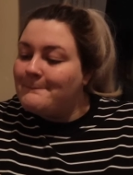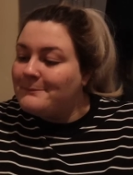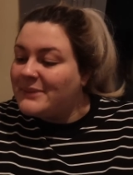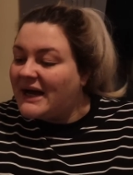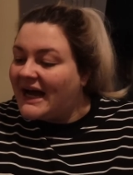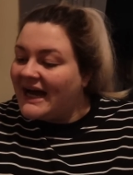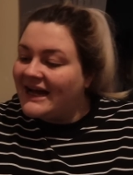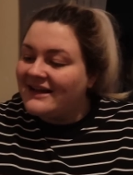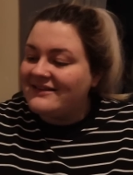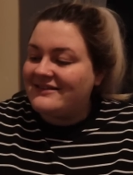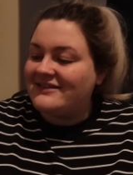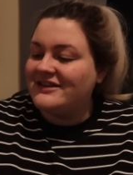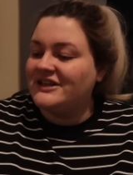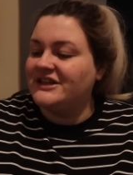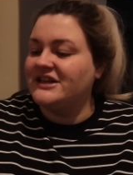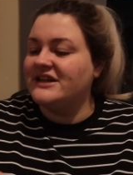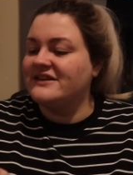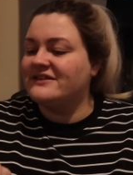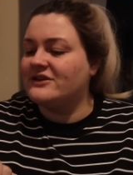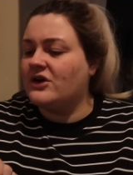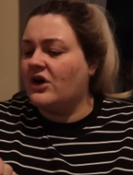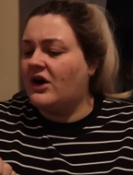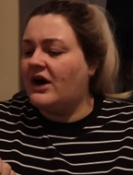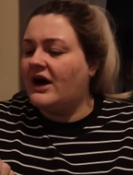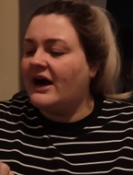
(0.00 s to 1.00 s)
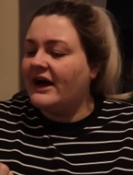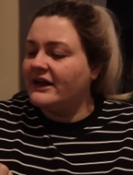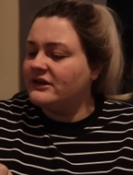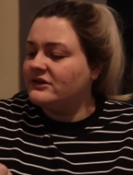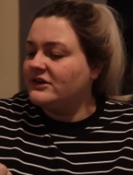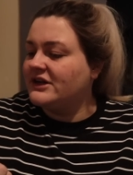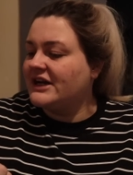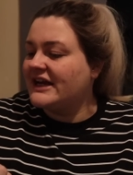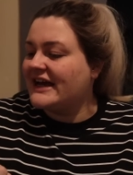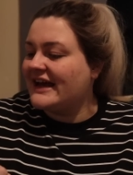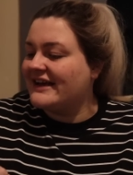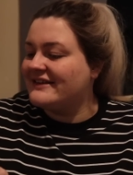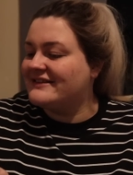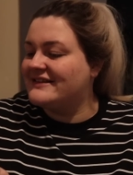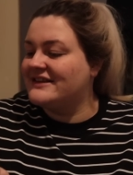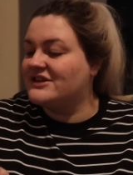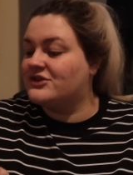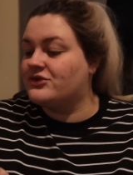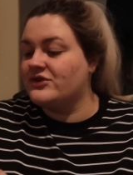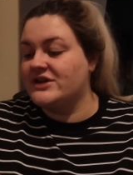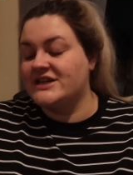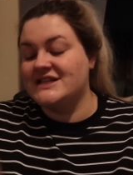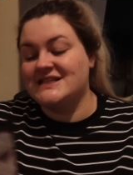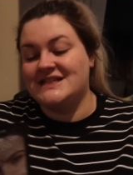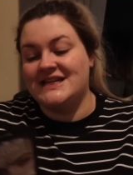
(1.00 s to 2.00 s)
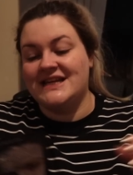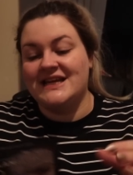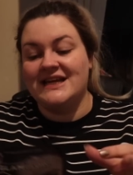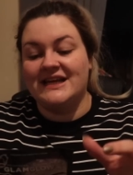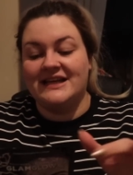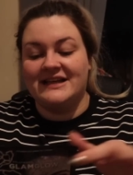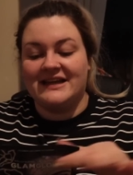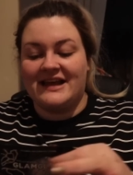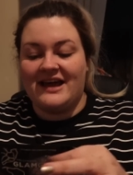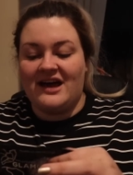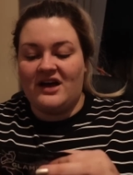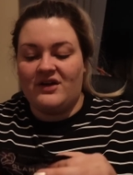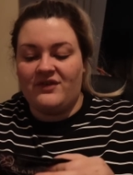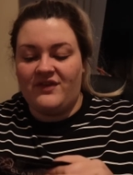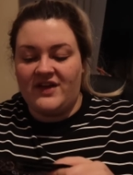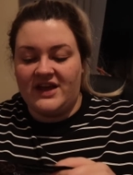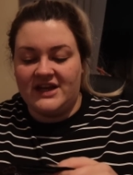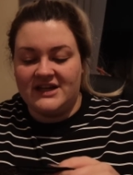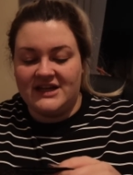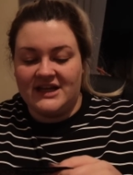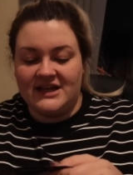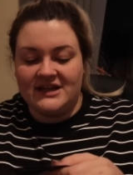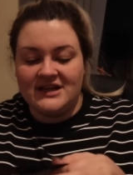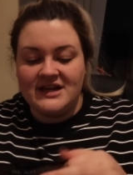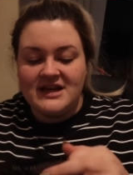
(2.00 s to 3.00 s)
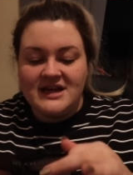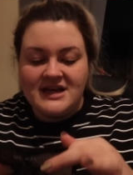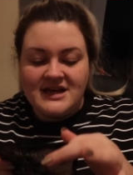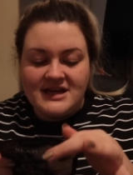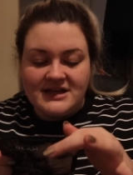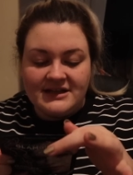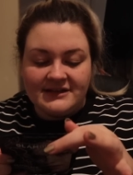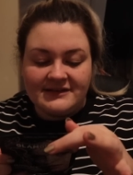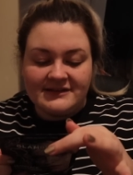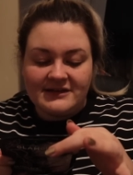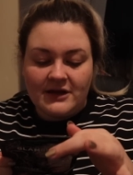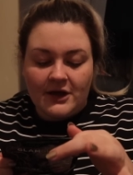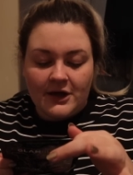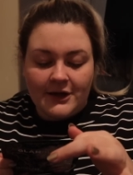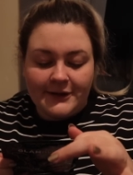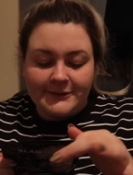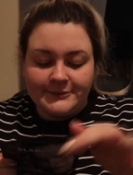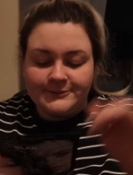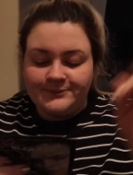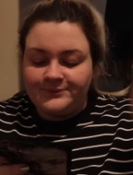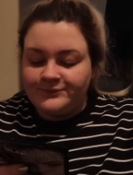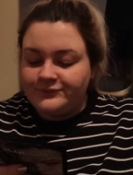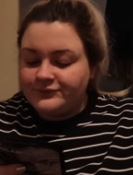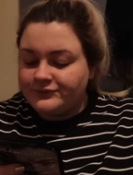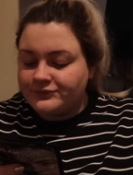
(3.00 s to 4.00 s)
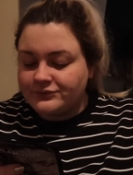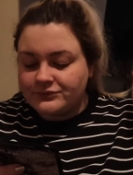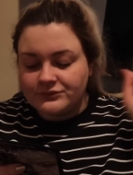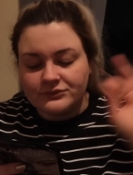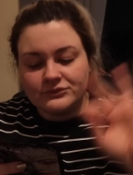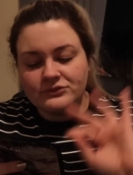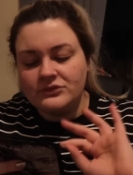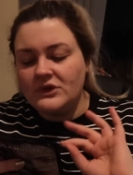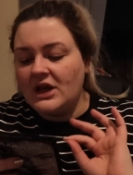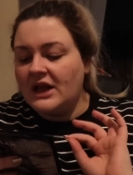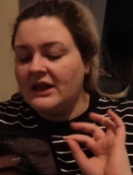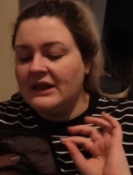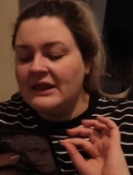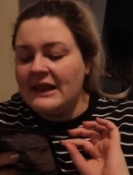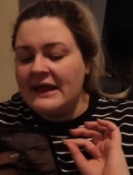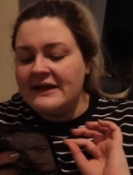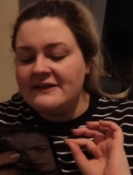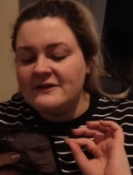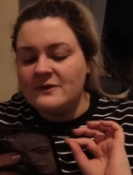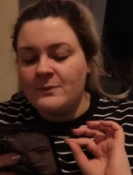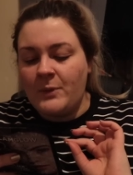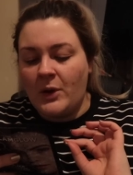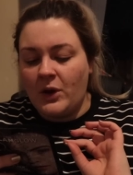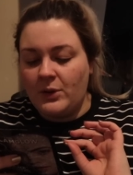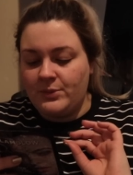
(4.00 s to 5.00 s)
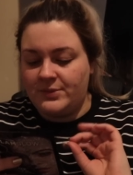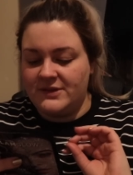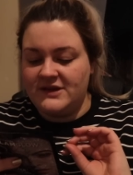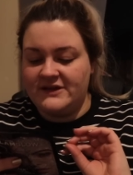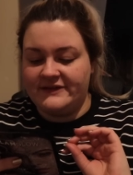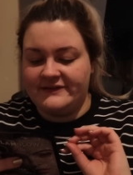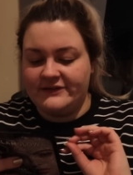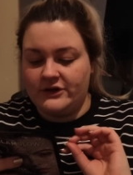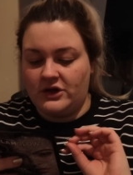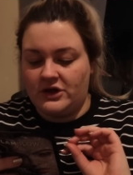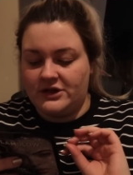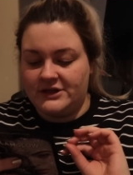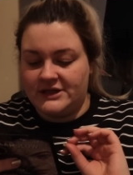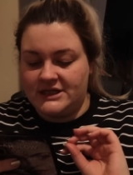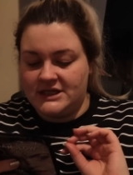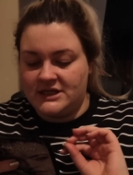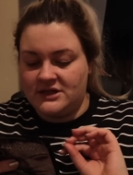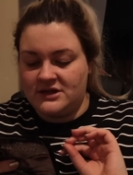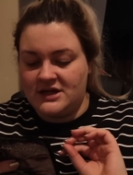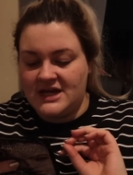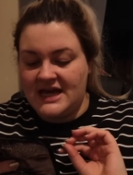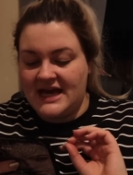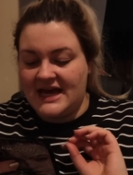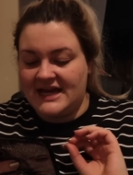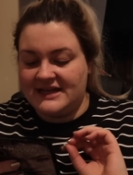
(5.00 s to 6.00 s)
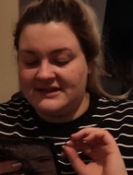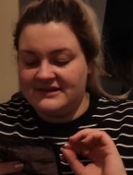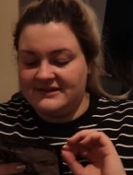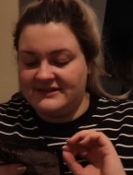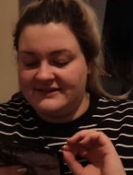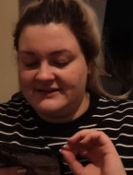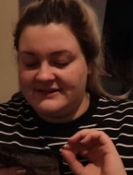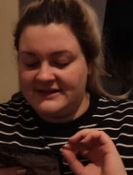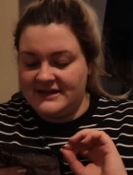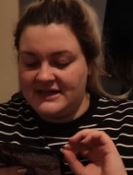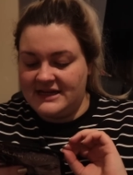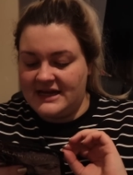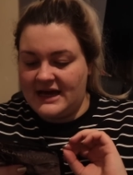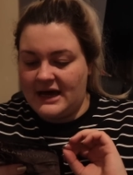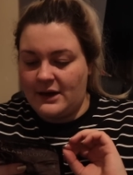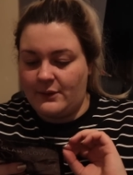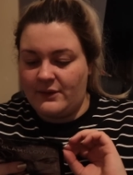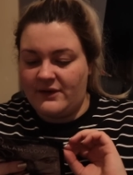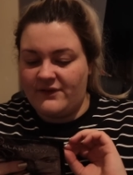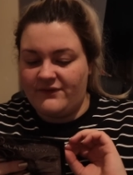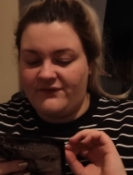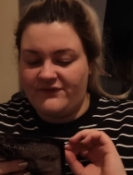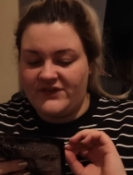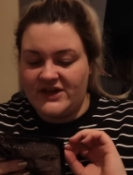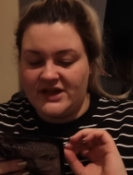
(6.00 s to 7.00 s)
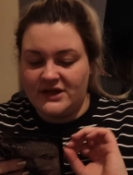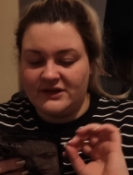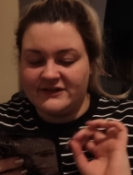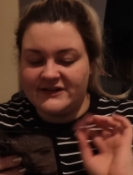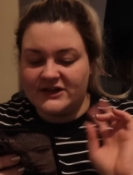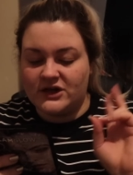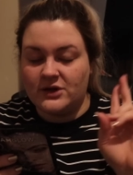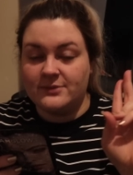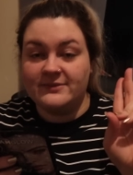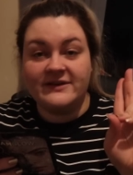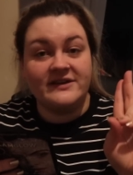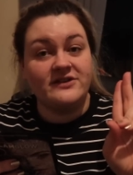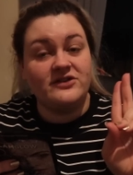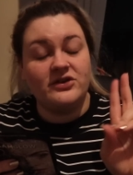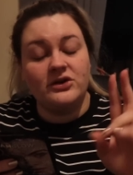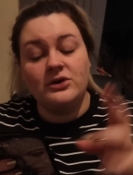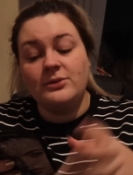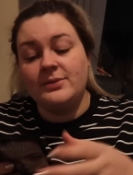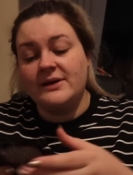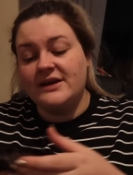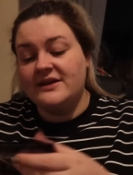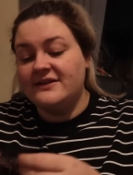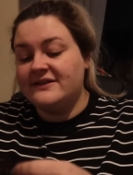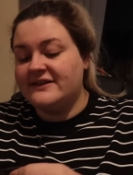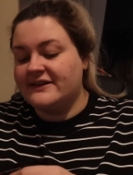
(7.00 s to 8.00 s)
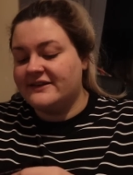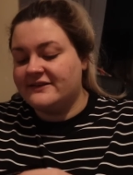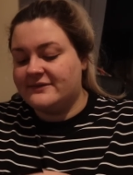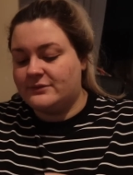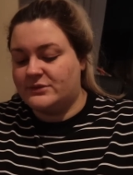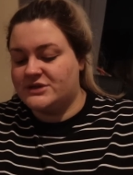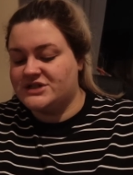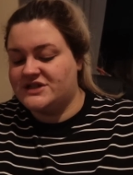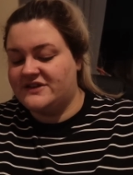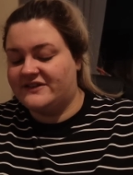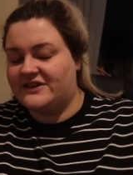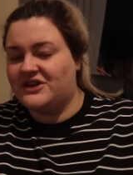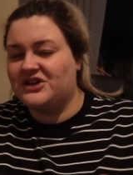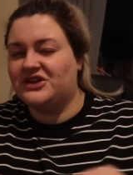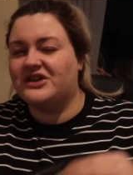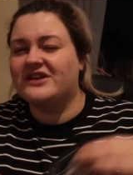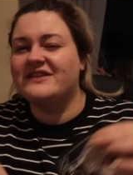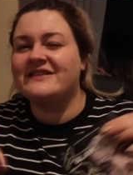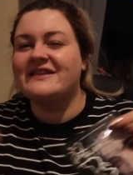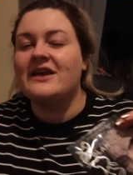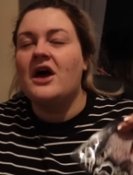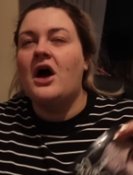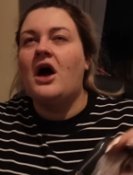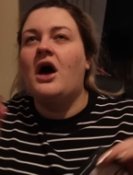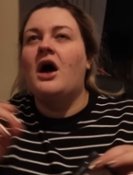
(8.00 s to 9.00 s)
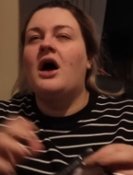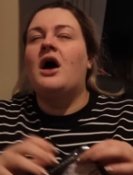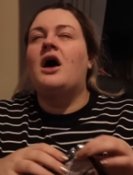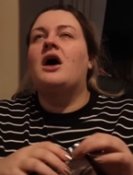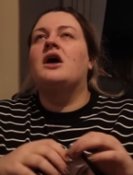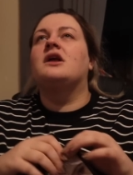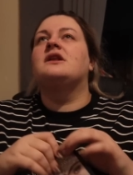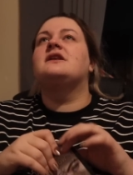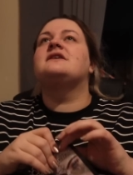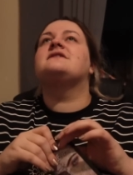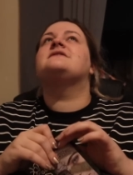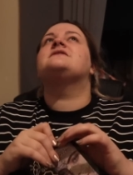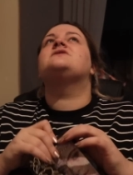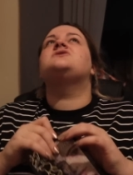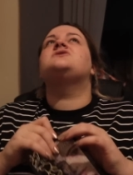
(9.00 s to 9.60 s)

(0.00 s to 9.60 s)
pattern. It's got hyaluronic acid, green tea and caffeine in. So let's pop this on and see how it feels. It comes in two pieces, which is good because there's